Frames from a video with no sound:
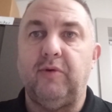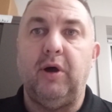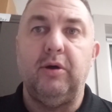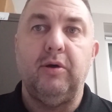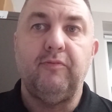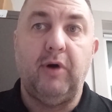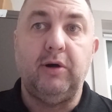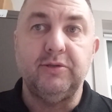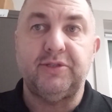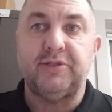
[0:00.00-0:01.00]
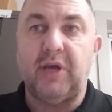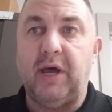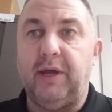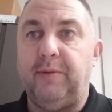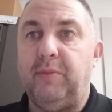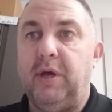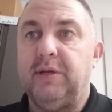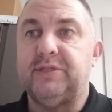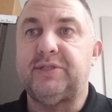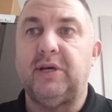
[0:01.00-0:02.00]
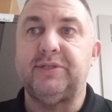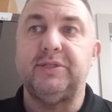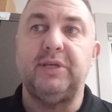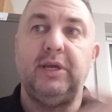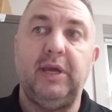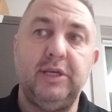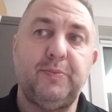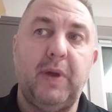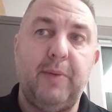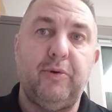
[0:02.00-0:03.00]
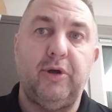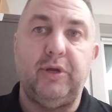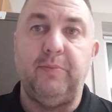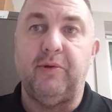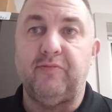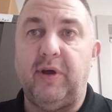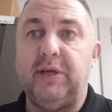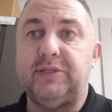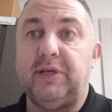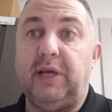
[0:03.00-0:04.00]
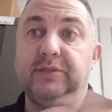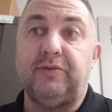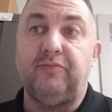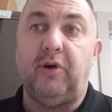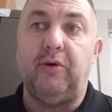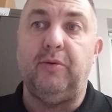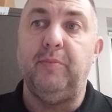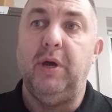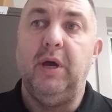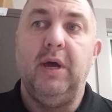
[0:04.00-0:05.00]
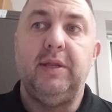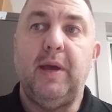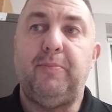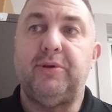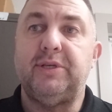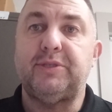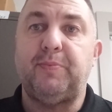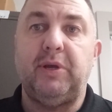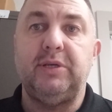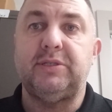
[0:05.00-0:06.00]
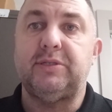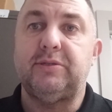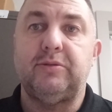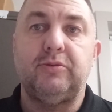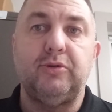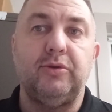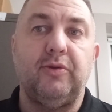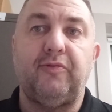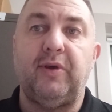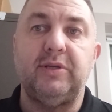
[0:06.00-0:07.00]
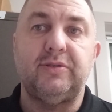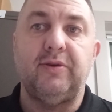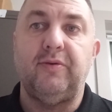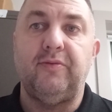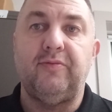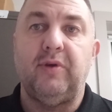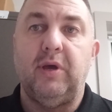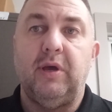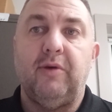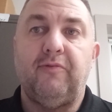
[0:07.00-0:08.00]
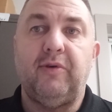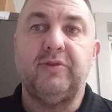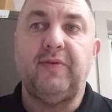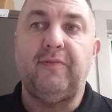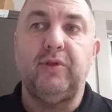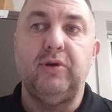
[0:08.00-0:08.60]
discusses in his paper on human rights in ancient Rome that participants during the French Revolution and that of the American